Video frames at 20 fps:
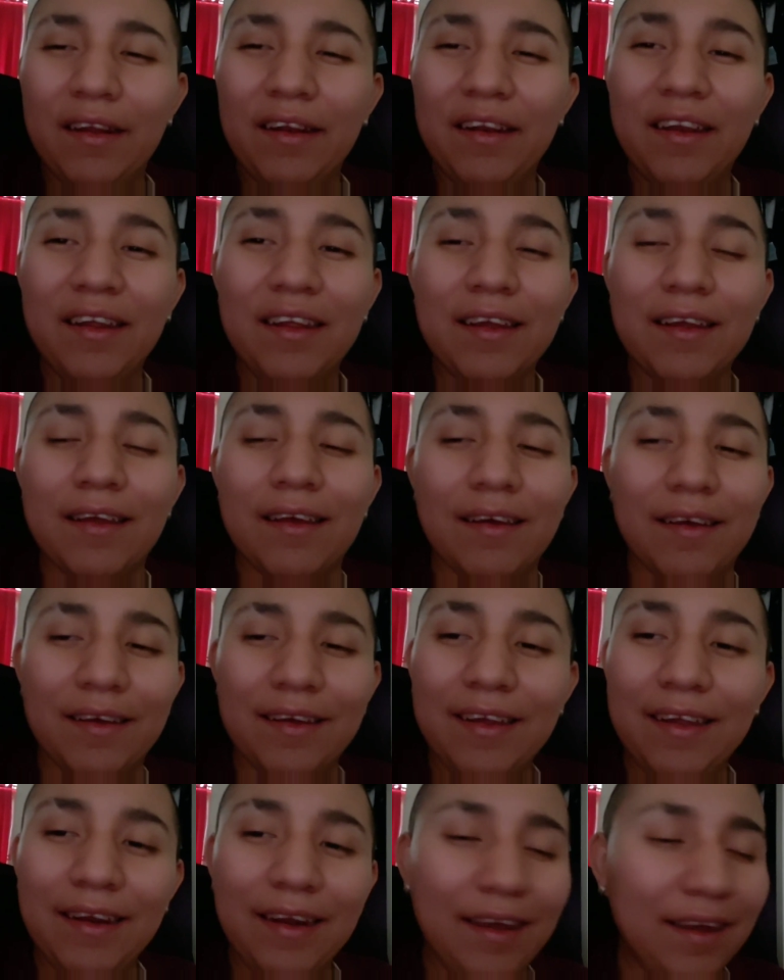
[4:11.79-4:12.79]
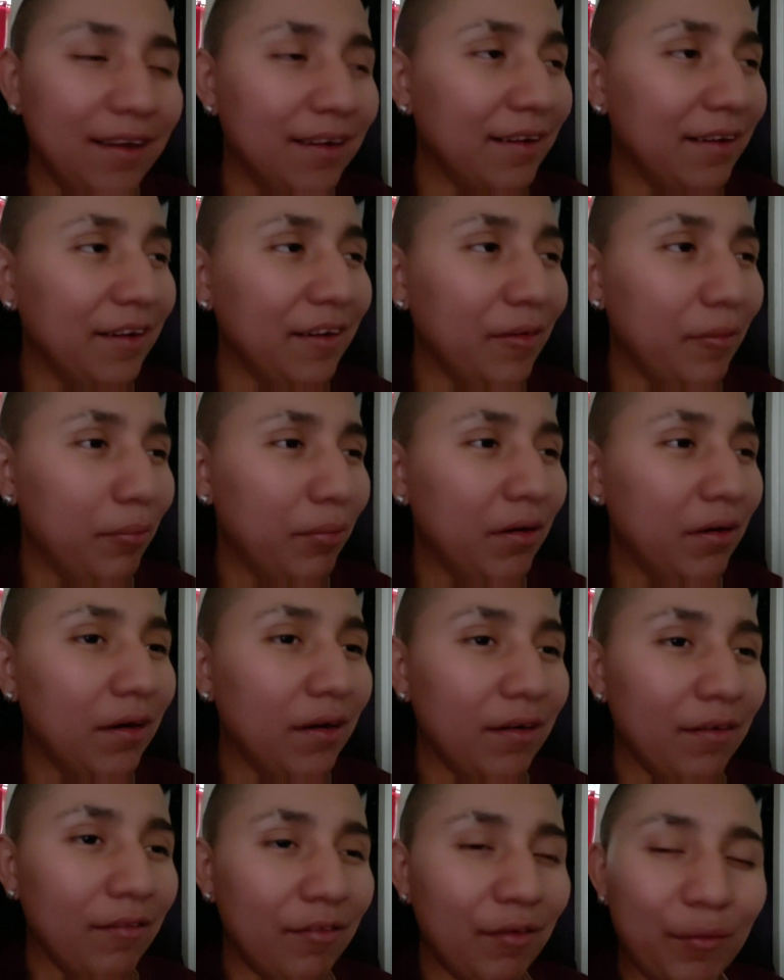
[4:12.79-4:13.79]
Nigga, get out of here,
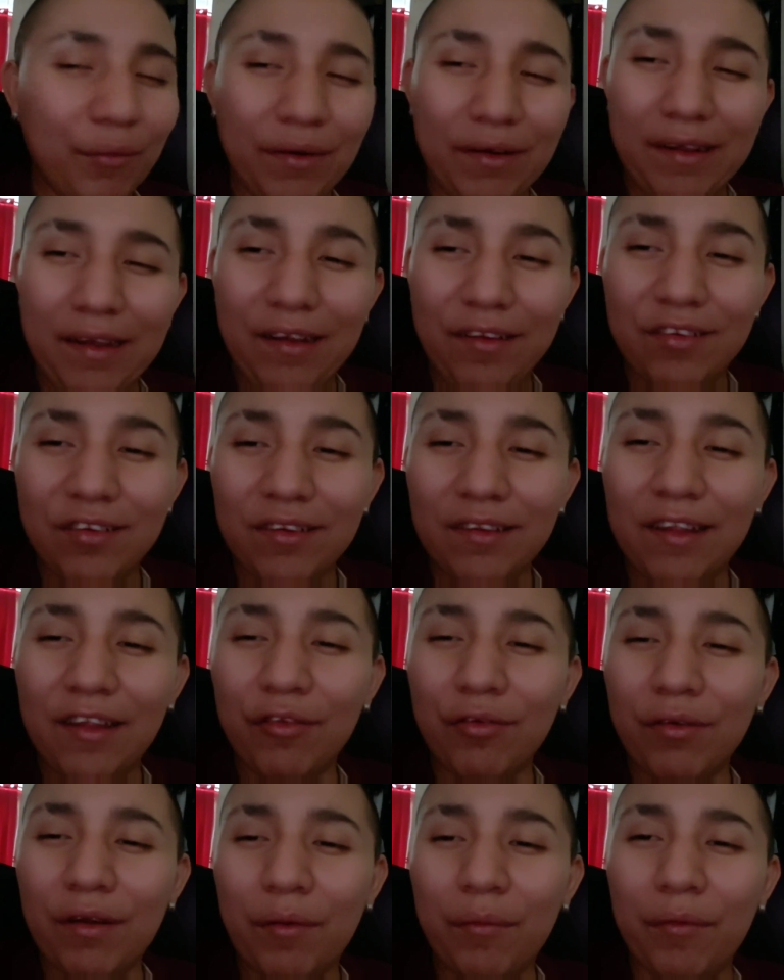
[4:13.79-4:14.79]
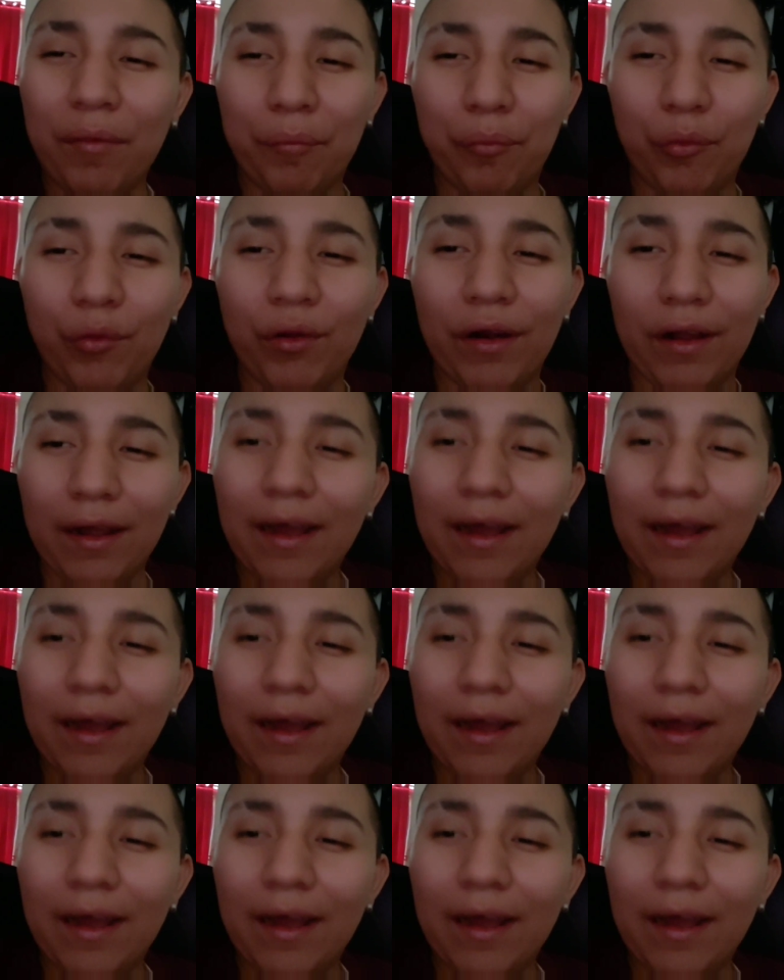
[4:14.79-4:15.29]
bro. If I would've got shot, that's what I would've put.